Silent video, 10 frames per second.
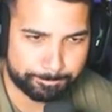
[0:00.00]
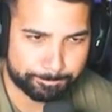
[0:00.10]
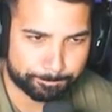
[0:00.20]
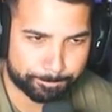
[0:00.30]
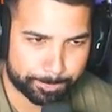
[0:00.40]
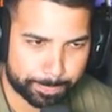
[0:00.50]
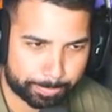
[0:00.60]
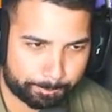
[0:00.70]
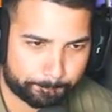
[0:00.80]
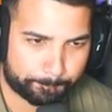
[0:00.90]

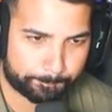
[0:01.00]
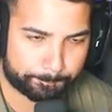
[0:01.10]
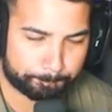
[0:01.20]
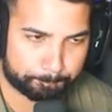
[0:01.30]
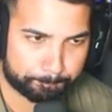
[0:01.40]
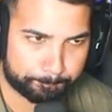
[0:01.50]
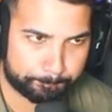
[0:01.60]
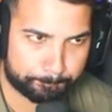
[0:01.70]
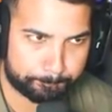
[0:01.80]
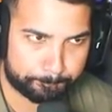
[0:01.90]

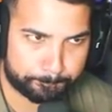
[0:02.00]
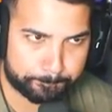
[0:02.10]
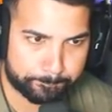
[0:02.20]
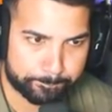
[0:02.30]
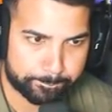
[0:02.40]
(no one is talking)